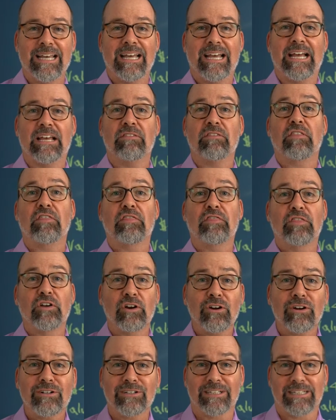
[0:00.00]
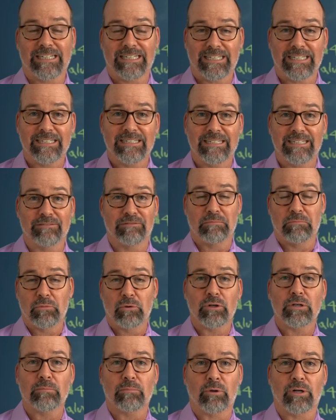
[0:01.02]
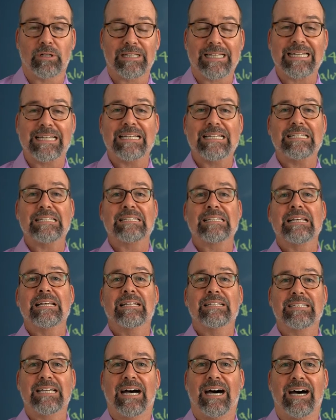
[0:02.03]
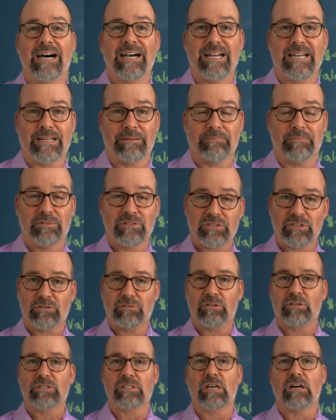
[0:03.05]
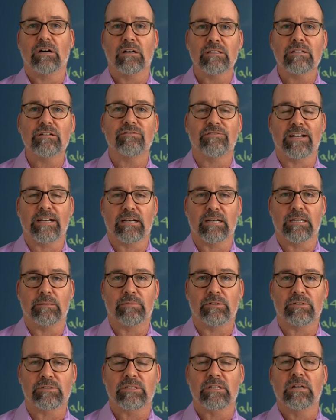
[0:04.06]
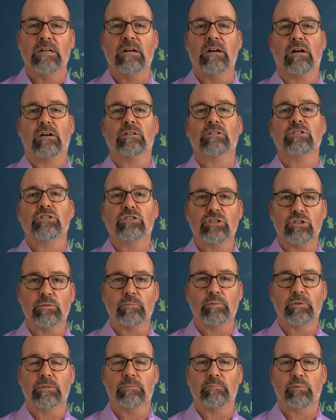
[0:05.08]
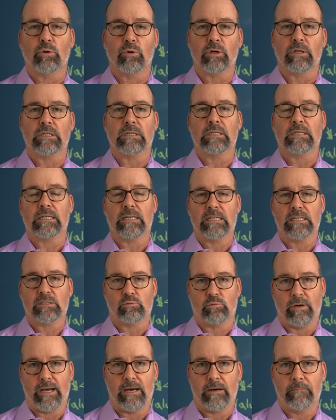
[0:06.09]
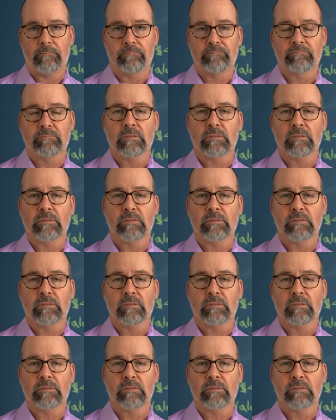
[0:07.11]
And thirdly, even more importantly, is time. So those other variables are super important as well.